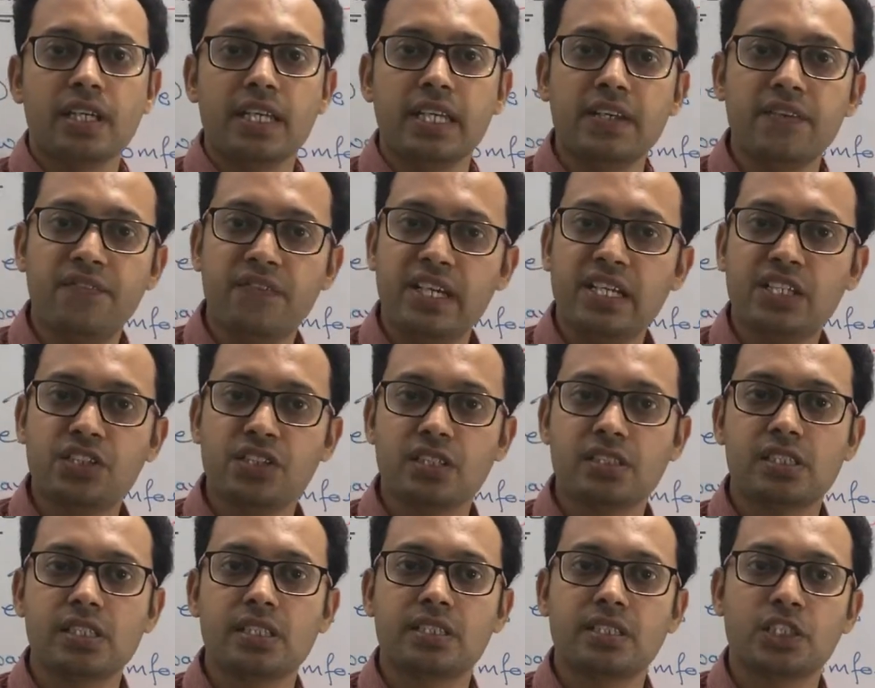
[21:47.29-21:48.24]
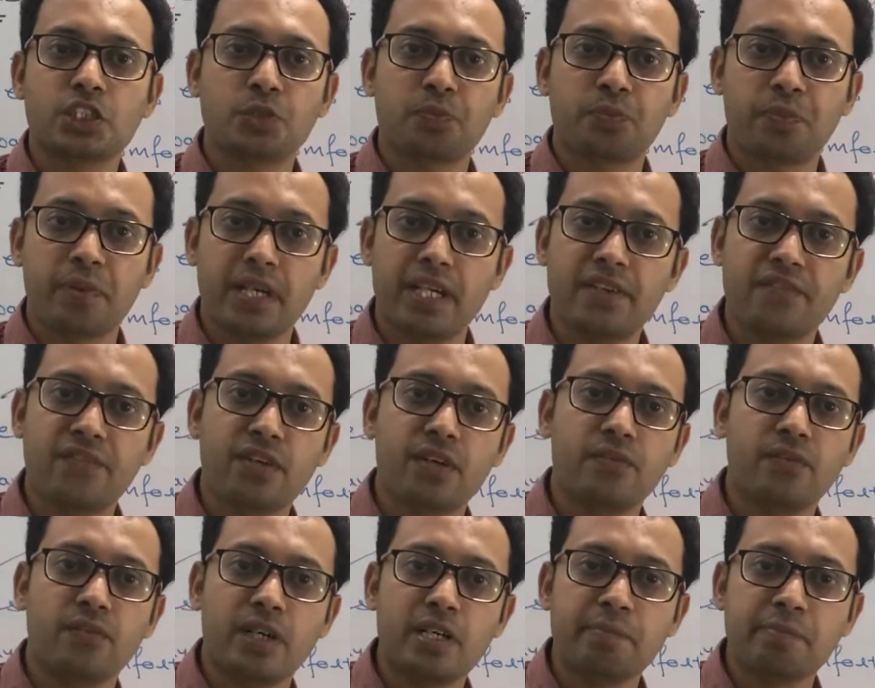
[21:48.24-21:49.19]
Infectious disease spread
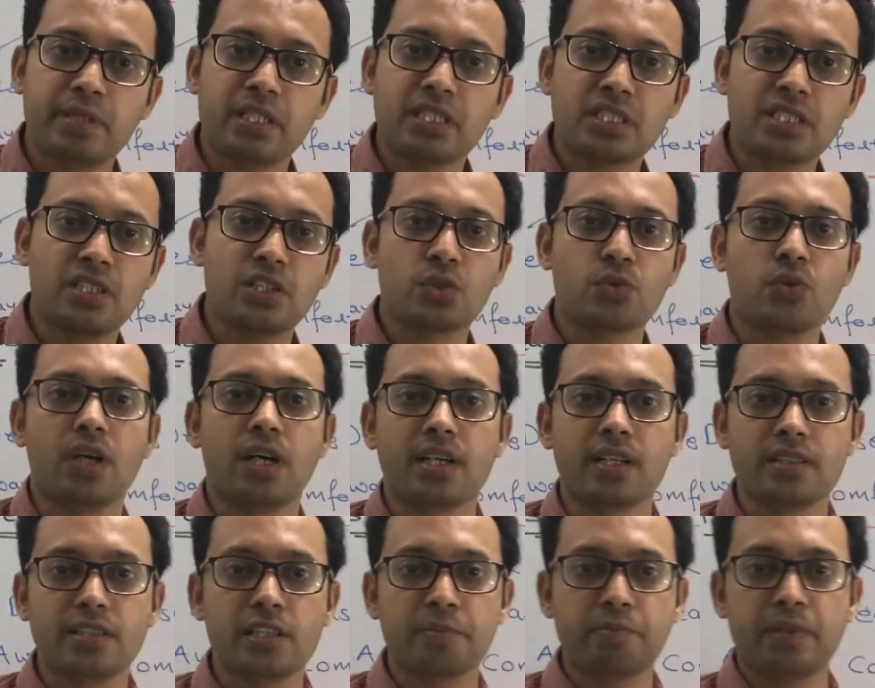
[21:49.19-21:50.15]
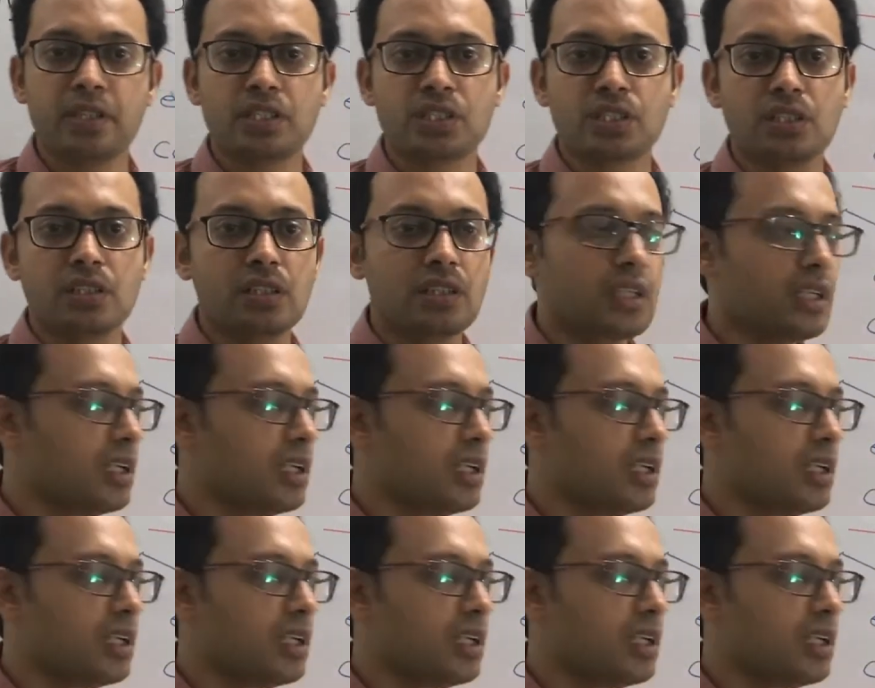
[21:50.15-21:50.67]
from one person to another person.